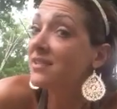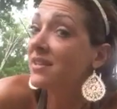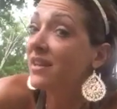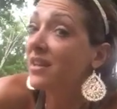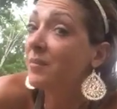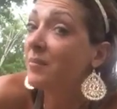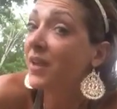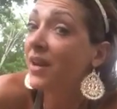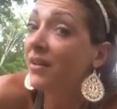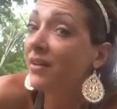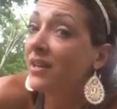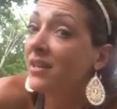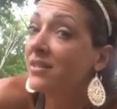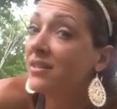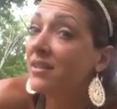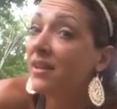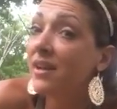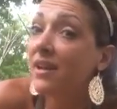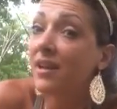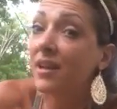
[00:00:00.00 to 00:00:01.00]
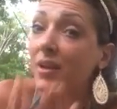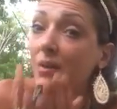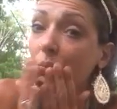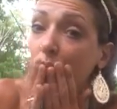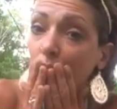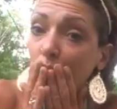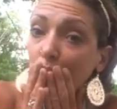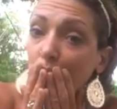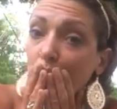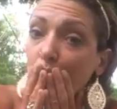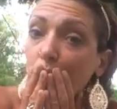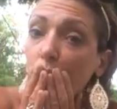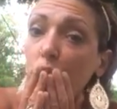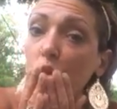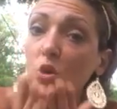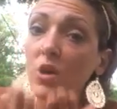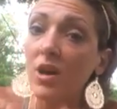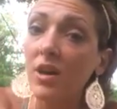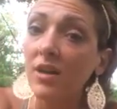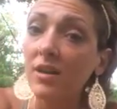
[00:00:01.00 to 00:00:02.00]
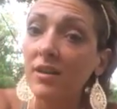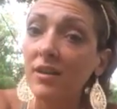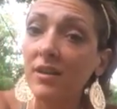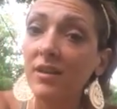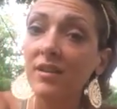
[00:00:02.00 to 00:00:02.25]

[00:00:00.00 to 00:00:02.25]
is getting married today, mwah,